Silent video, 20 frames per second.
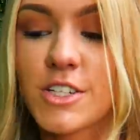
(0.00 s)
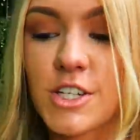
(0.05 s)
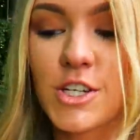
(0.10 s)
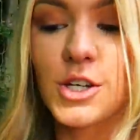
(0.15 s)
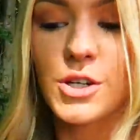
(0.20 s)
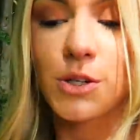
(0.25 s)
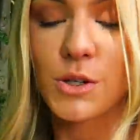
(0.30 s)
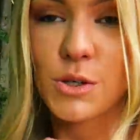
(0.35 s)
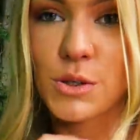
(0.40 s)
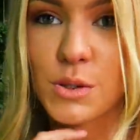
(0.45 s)

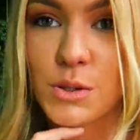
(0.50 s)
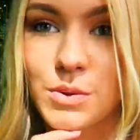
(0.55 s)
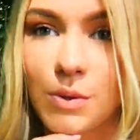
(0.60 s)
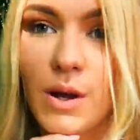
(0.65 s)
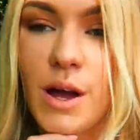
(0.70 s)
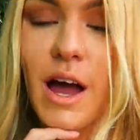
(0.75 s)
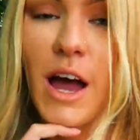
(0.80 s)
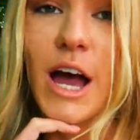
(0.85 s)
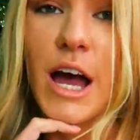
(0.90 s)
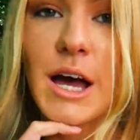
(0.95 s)
to
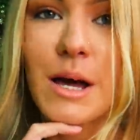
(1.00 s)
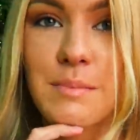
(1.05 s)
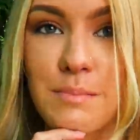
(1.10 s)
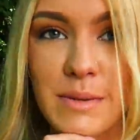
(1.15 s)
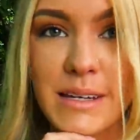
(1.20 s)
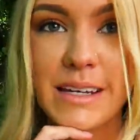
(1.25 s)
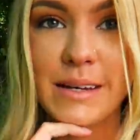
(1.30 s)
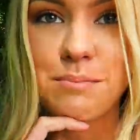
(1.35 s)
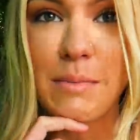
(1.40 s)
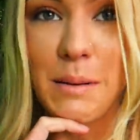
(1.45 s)

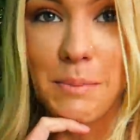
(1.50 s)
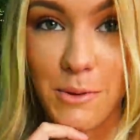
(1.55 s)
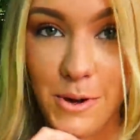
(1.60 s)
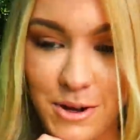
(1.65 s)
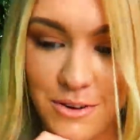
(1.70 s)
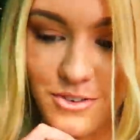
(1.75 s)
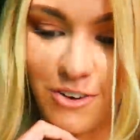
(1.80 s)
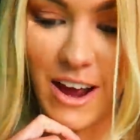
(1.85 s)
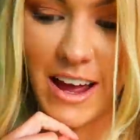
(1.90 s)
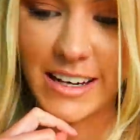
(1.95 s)
meet my
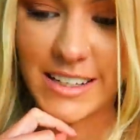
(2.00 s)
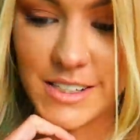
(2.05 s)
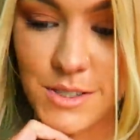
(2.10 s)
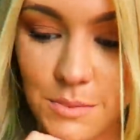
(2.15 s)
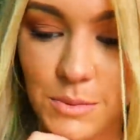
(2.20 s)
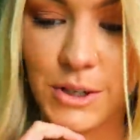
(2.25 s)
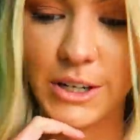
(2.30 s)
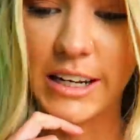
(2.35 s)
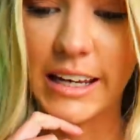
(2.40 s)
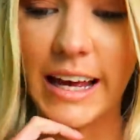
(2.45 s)
boyfriend.
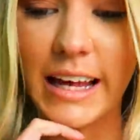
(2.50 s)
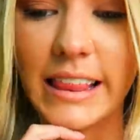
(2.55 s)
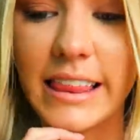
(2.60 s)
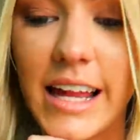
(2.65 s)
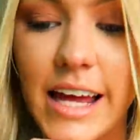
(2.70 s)
We're gonna get